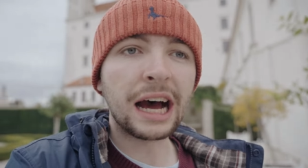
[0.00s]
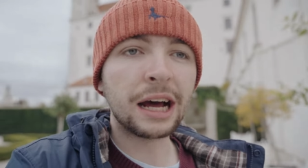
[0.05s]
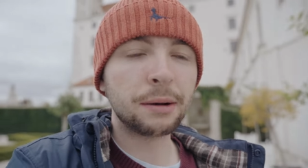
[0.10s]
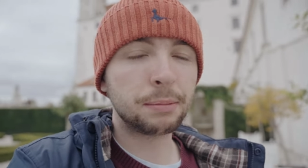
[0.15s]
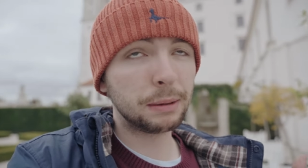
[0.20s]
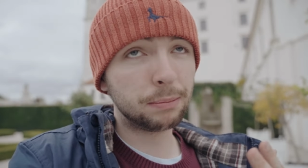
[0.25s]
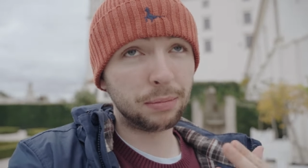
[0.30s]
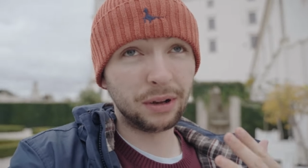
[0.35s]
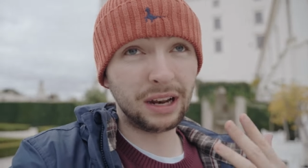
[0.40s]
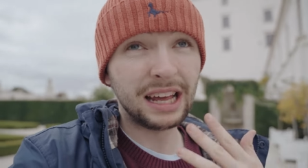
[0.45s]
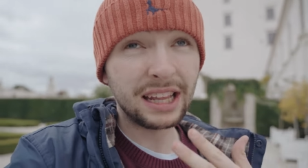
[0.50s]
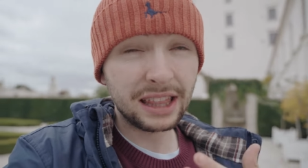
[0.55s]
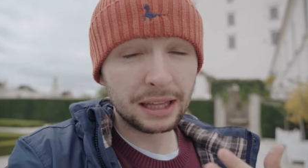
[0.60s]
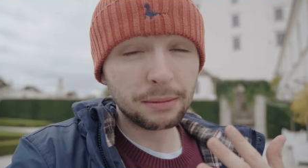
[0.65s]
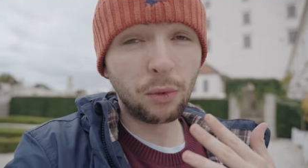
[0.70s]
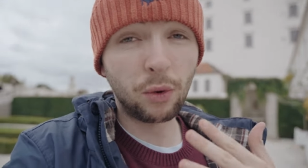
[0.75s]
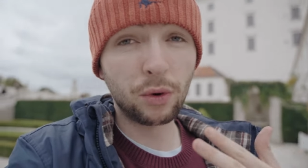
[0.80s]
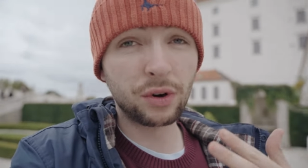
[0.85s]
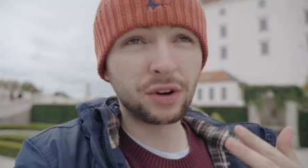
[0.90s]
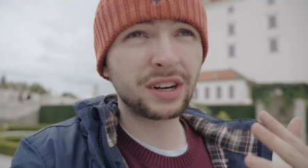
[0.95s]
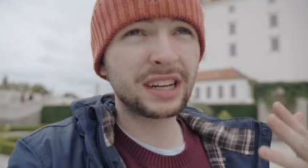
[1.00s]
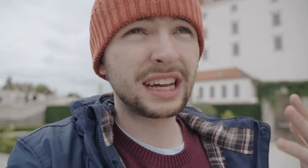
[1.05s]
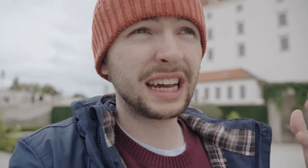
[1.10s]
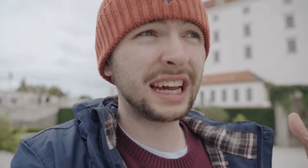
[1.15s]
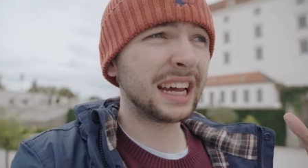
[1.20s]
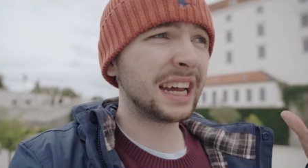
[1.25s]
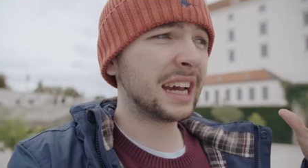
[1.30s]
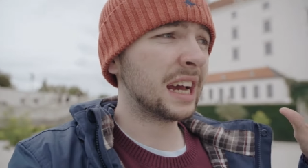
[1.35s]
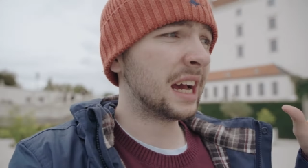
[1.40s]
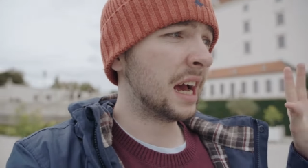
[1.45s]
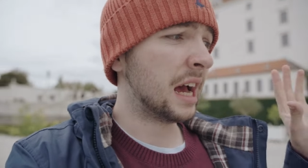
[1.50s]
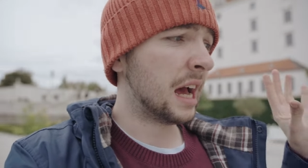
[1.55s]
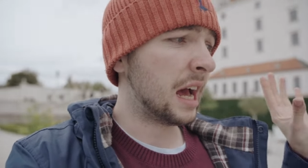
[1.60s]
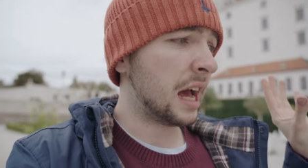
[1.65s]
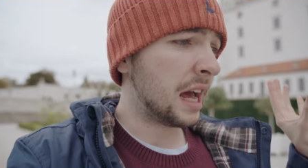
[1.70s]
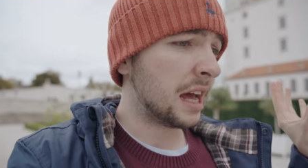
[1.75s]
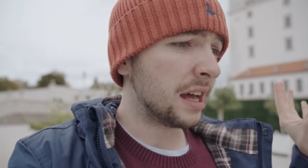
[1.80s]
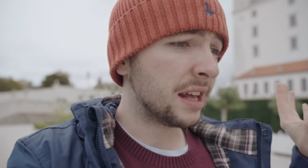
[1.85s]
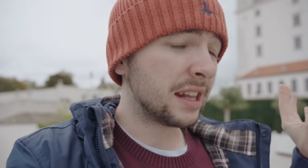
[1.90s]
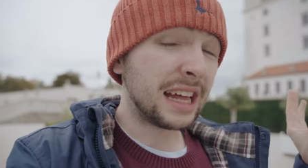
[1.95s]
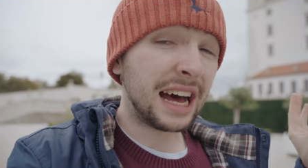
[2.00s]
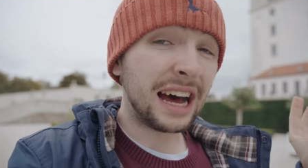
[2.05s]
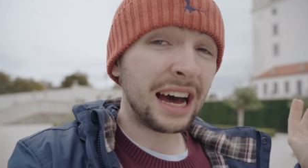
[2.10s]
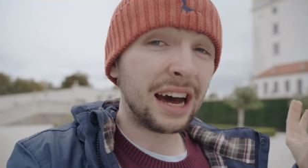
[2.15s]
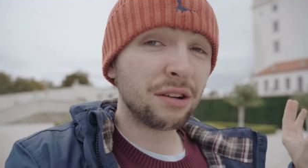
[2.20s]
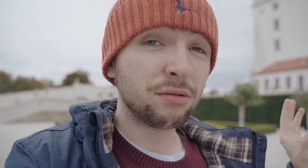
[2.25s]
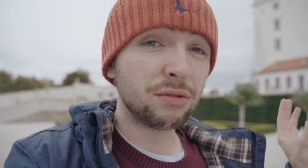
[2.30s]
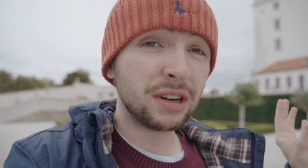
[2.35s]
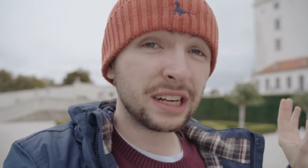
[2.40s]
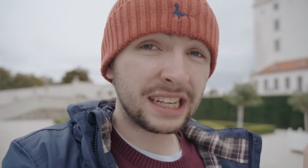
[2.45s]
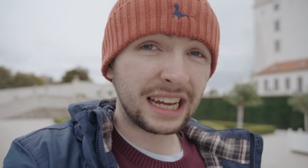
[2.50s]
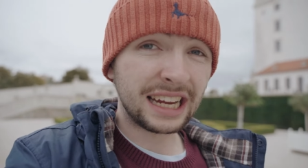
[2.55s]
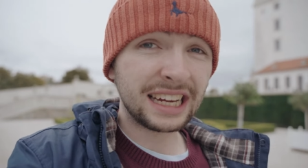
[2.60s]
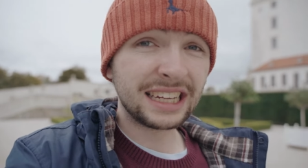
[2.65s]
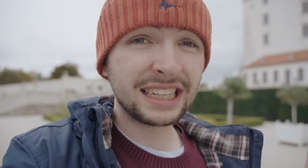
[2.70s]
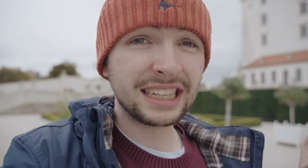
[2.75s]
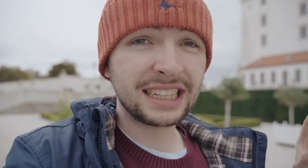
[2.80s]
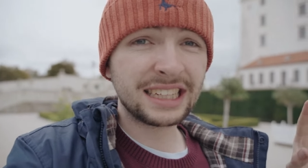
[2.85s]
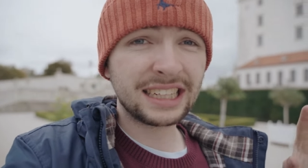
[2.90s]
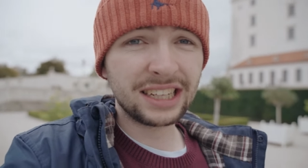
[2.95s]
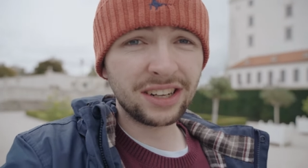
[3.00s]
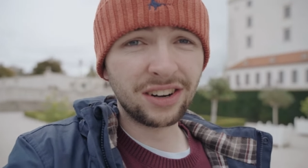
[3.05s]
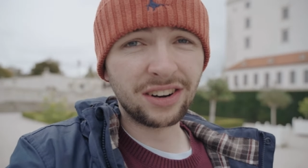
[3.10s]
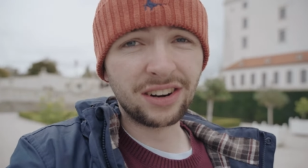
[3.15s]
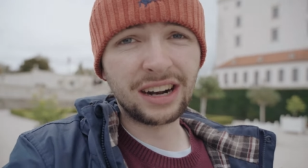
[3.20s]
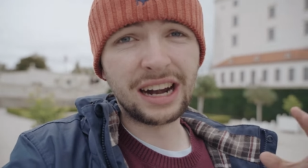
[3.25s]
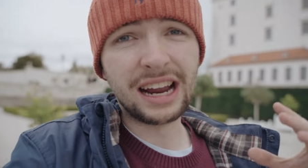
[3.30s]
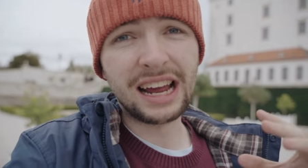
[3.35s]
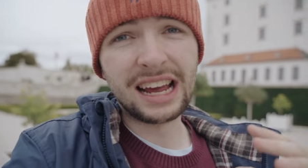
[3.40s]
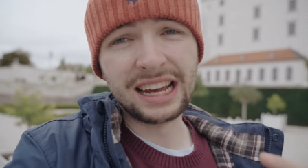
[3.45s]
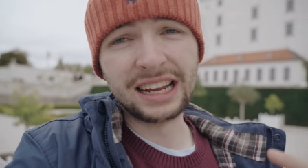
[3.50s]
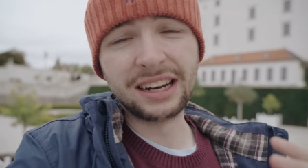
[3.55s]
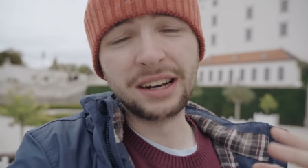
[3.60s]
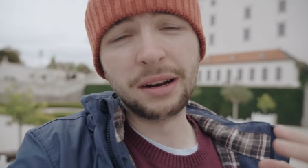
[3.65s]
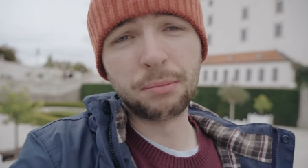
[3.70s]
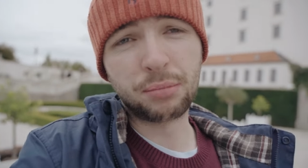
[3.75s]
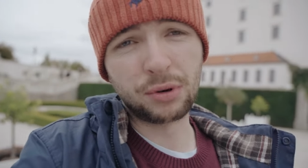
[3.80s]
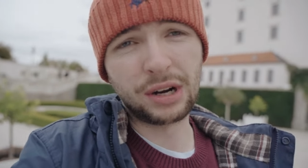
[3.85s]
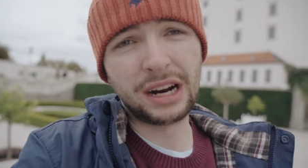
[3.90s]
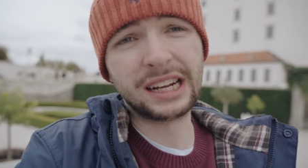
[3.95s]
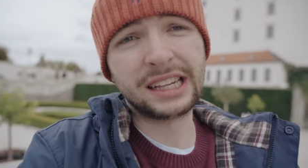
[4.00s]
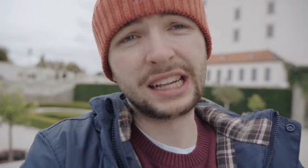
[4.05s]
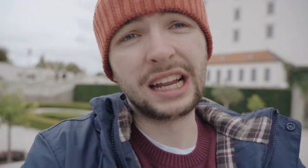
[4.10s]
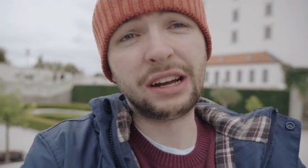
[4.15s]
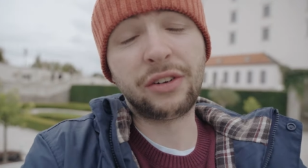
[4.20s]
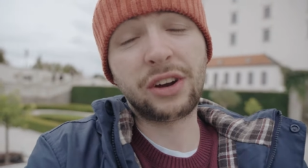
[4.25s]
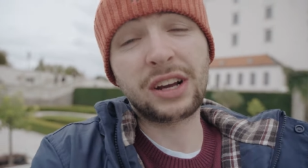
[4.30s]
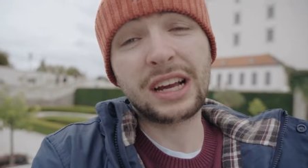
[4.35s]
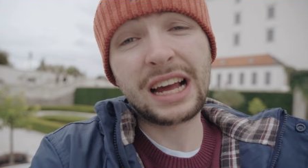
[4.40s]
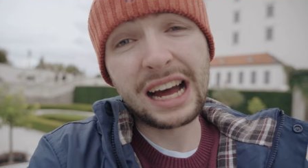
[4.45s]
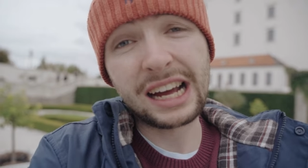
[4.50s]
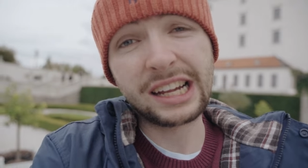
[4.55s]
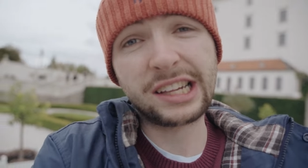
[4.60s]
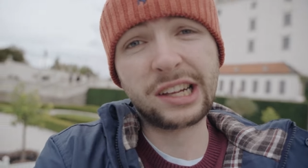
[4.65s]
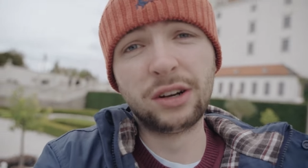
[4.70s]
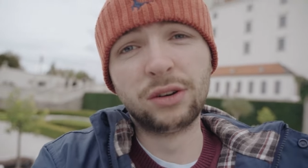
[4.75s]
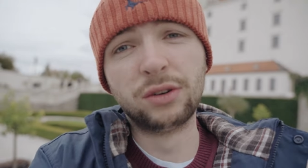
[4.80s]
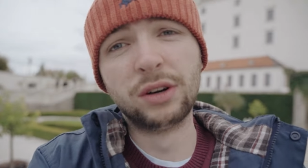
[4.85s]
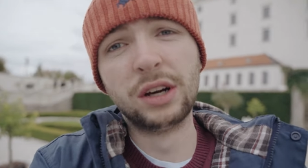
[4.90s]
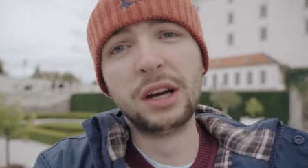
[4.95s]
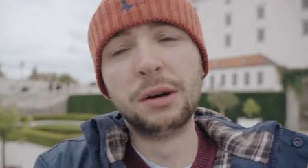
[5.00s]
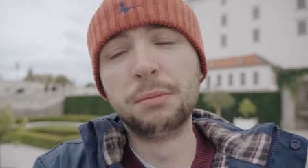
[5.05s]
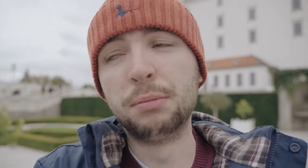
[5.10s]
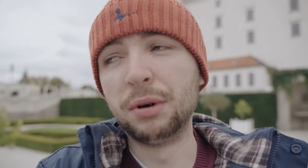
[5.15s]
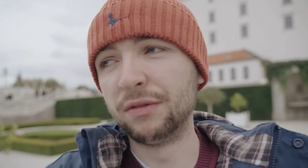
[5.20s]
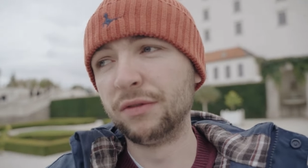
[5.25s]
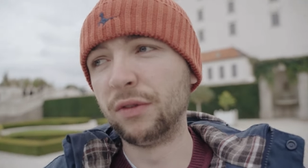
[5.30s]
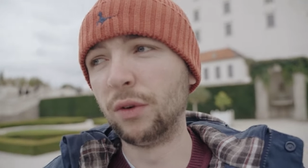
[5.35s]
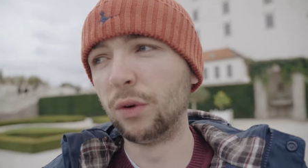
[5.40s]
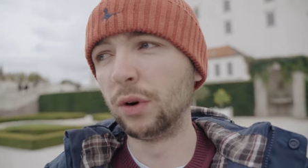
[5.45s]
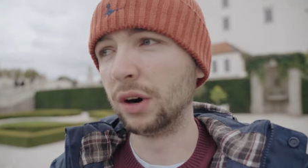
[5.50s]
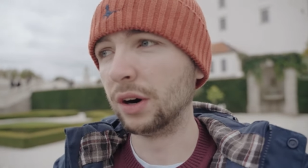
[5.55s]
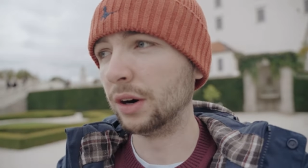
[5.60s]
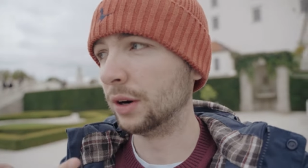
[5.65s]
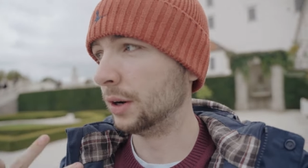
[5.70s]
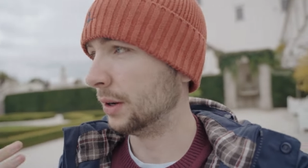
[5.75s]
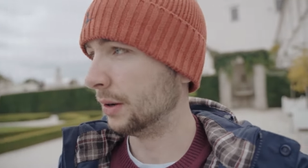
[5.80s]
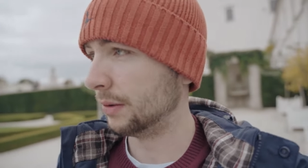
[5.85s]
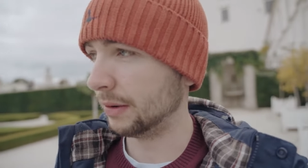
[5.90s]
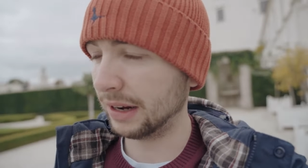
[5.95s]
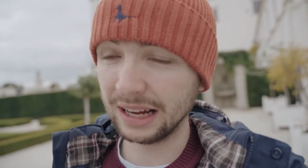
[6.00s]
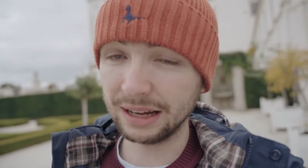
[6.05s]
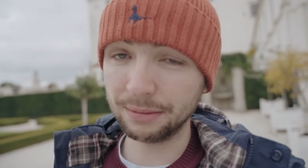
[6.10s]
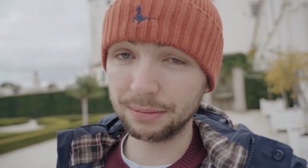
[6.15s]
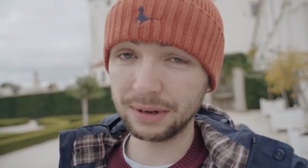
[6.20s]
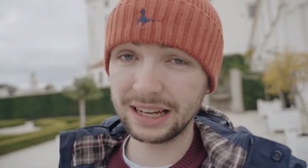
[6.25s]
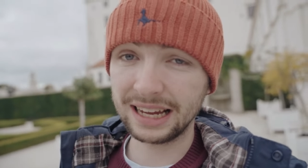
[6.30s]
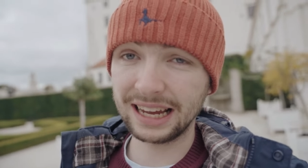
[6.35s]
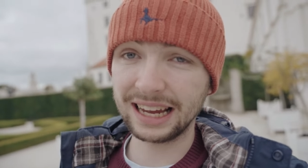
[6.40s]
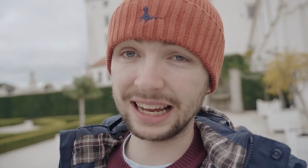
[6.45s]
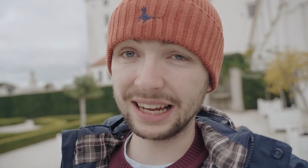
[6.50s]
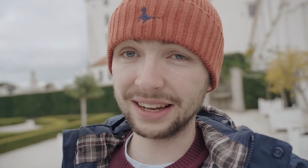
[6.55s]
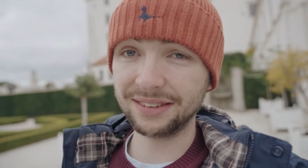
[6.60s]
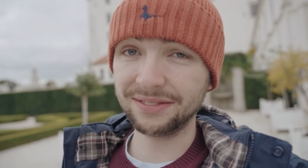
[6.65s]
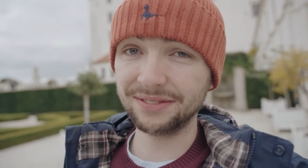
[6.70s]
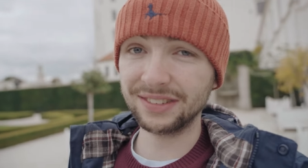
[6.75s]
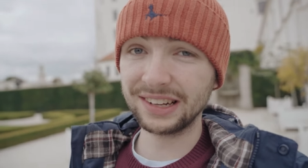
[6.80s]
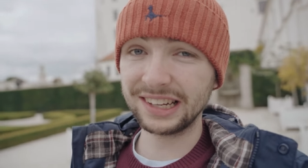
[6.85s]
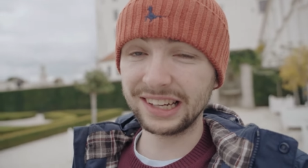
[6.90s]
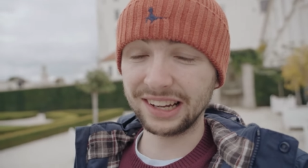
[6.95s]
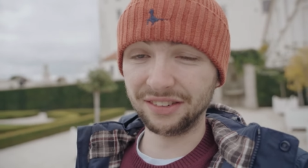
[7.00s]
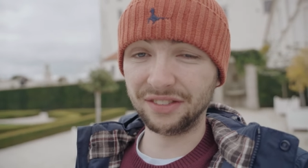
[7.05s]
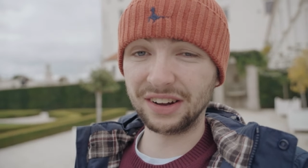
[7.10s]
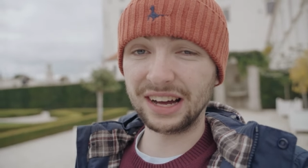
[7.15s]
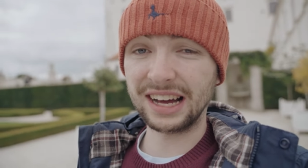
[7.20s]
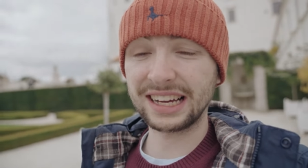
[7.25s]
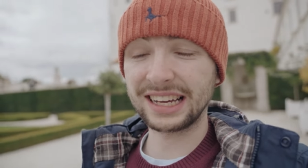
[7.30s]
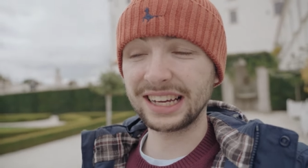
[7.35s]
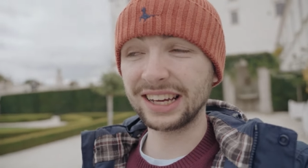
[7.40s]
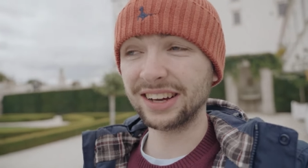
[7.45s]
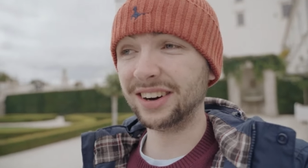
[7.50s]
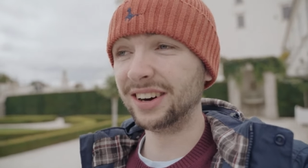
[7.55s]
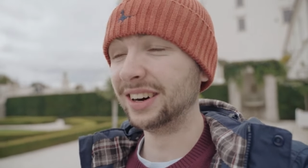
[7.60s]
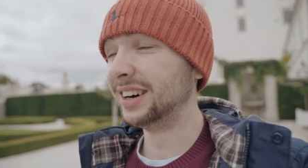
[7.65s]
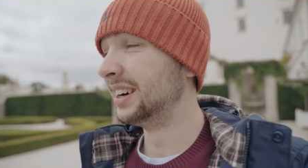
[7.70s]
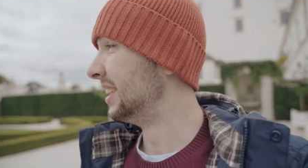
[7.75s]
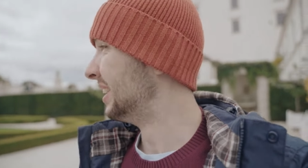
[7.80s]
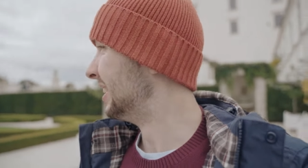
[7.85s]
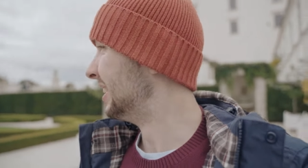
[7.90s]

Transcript: and people in the monarchy that resided here in Bratislava Castle before it became Slovakia.